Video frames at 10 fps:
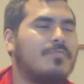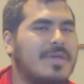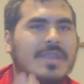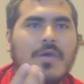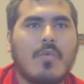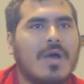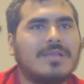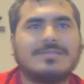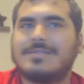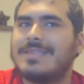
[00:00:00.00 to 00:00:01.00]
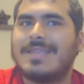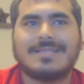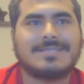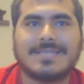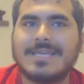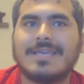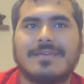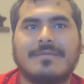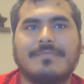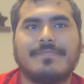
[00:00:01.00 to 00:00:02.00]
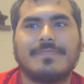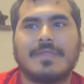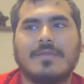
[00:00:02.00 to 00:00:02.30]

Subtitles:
You beat it once and that's it.